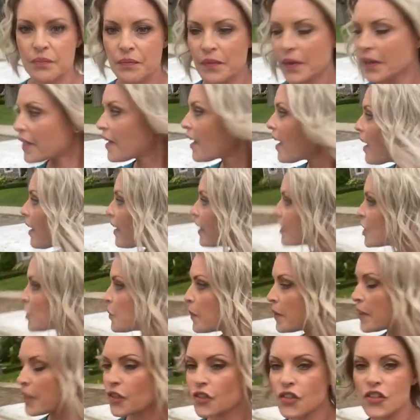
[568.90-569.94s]
yeah, it's
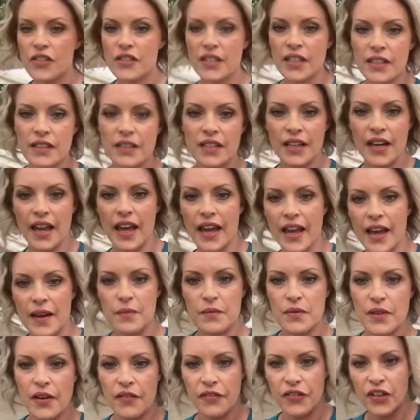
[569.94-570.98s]
been interesting today.
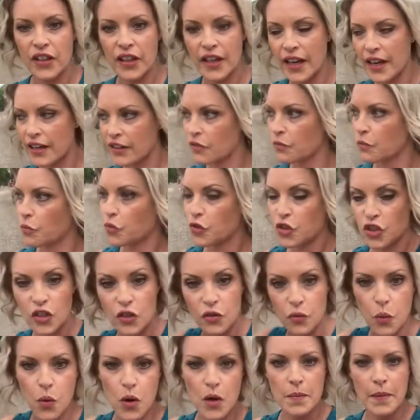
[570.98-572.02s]
I feel like I should have
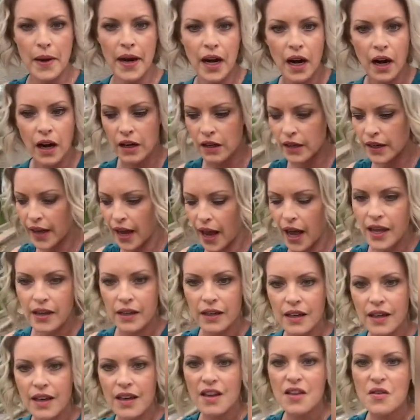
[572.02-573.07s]
worn my hard hat,
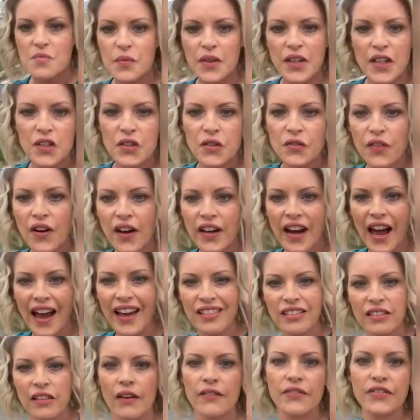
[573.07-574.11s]
but it's fun. I
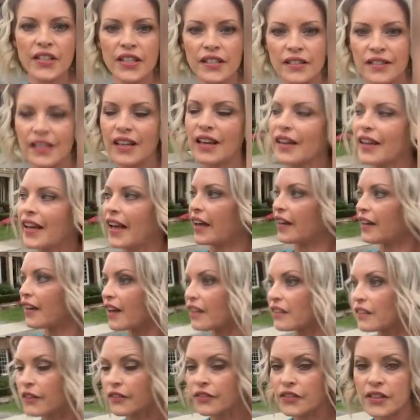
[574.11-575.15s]
love to see, again, I
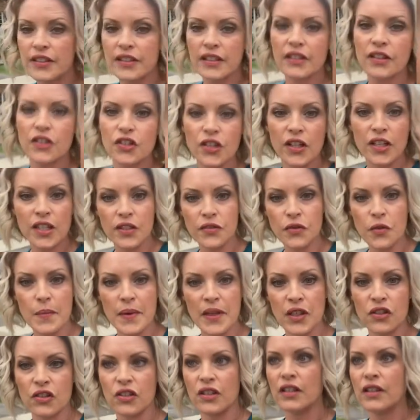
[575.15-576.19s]
love to see the
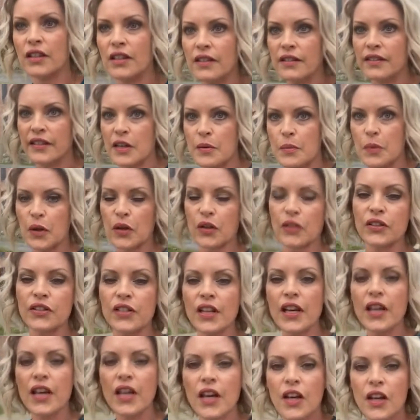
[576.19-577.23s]
transformation in these neighborhoods.
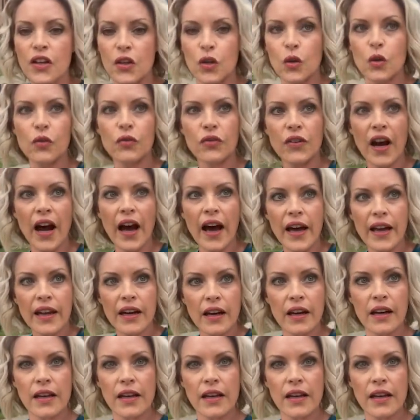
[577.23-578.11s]
You've got,